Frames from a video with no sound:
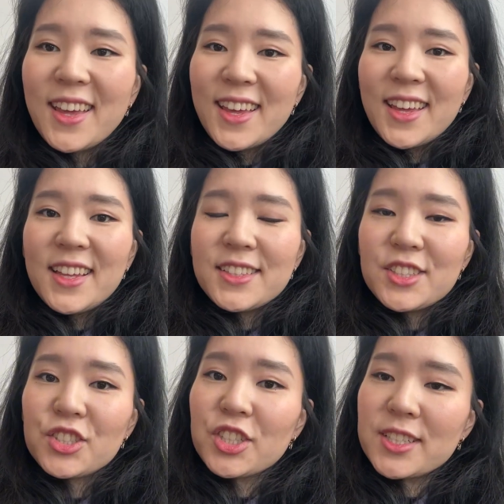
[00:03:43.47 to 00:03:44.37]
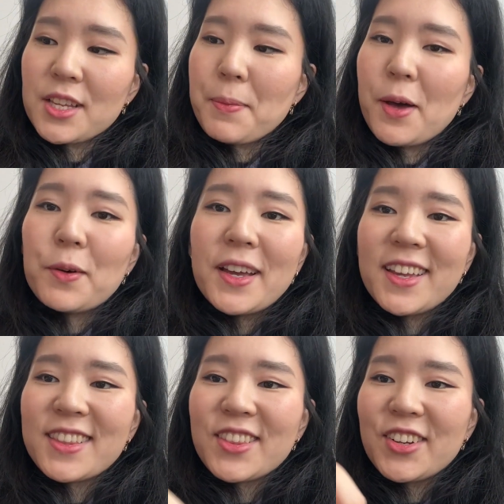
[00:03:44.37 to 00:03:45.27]
It's just about
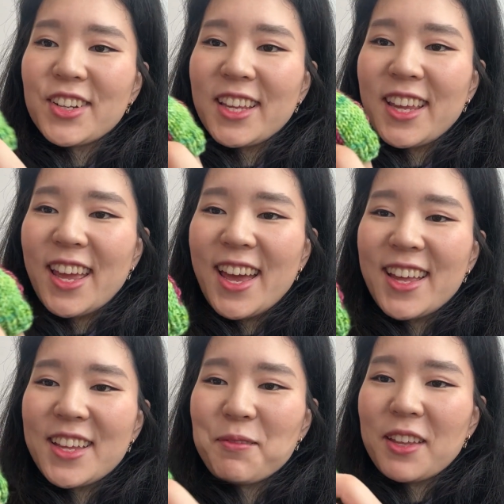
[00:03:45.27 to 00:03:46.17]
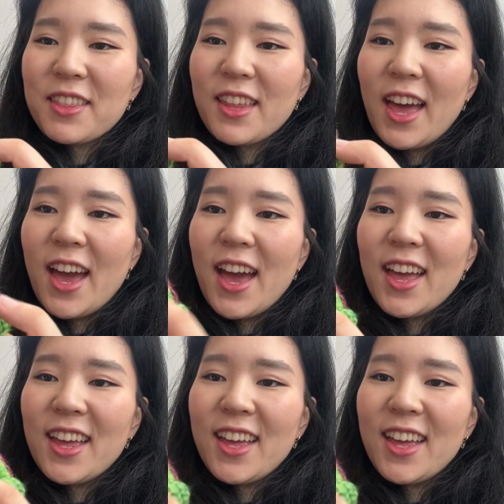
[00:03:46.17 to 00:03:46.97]
8:30, and I'm done the hat.